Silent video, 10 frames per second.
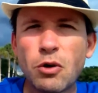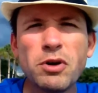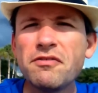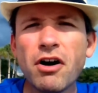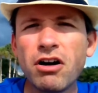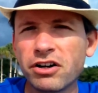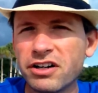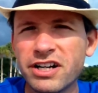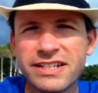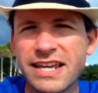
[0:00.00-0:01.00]
we've all
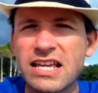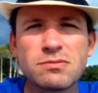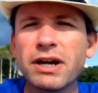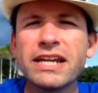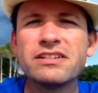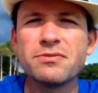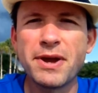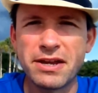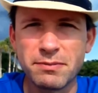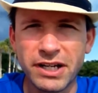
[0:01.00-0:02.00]
heard it takes money to
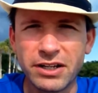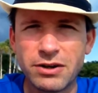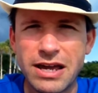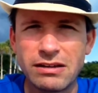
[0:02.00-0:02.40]
make money, right?